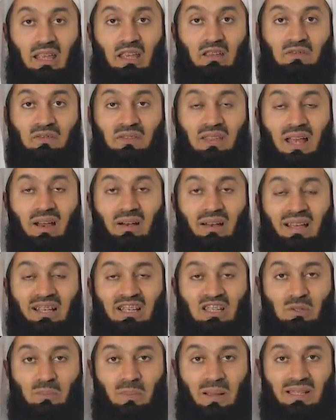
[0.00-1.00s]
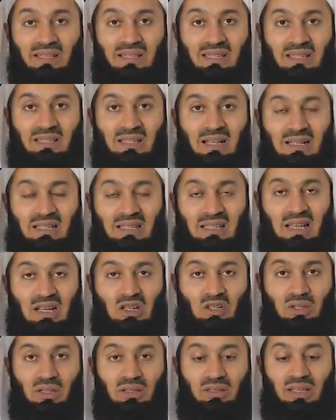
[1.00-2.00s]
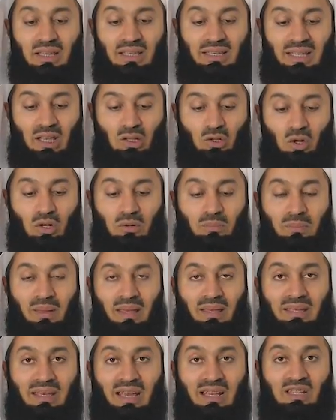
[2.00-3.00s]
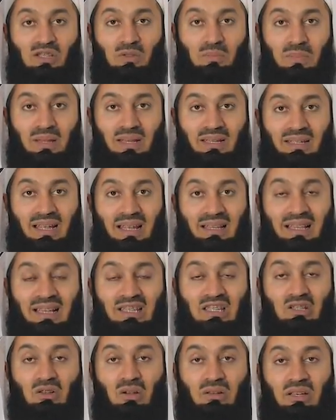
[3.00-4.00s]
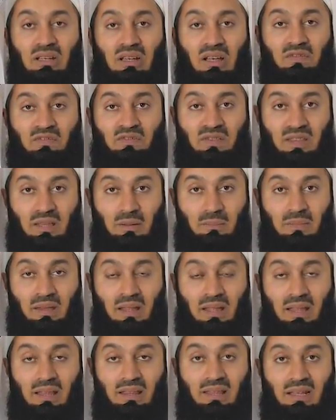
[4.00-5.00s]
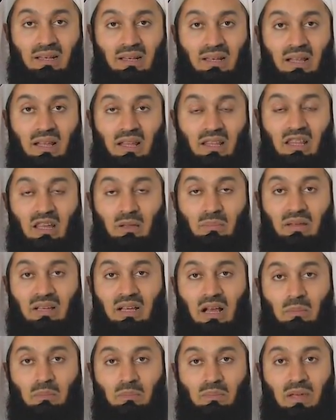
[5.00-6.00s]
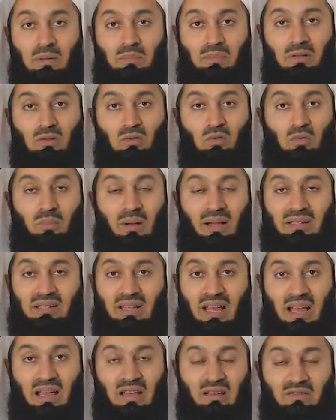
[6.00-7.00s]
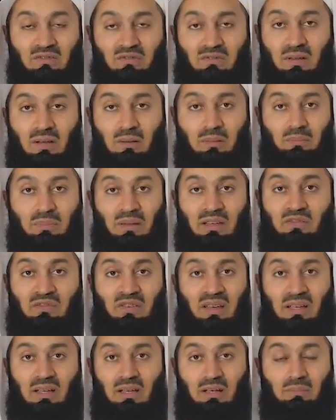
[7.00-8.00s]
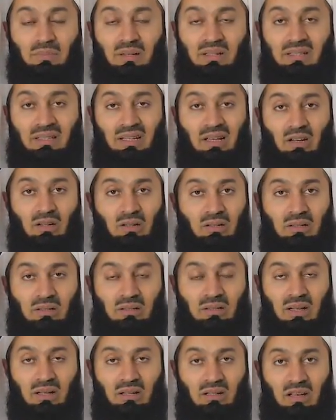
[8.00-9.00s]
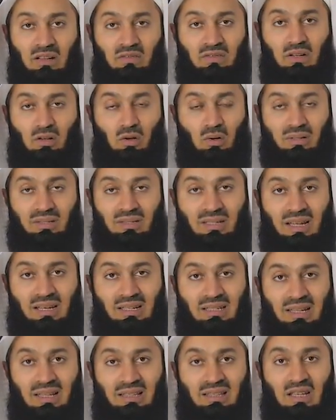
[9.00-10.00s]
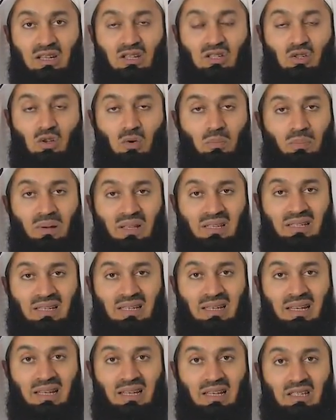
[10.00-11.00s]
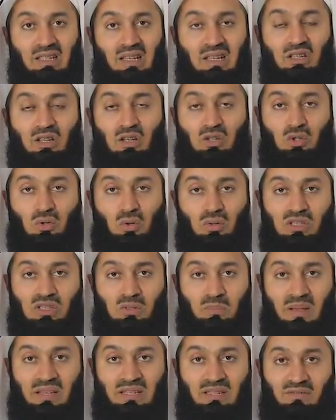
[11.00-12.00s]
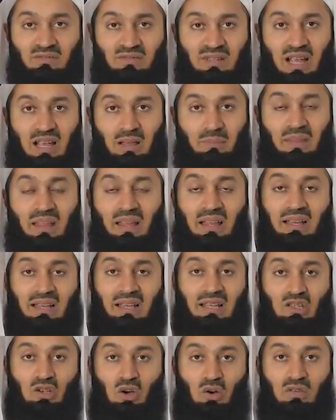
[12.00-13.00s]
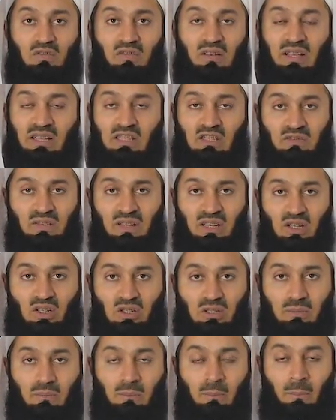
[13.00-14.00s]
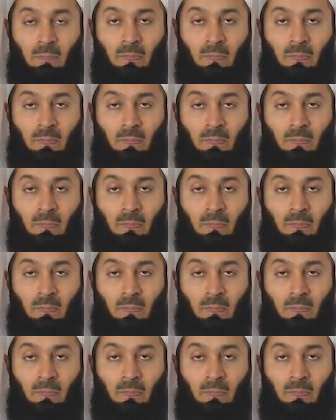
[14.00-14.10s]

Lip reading: If their expenses are such that they cannot make ends meet and that's not enough for them, then they become people who might have a big figure, but they're never content and there is no blessing in it. In a short space of time, it's over, it's finished.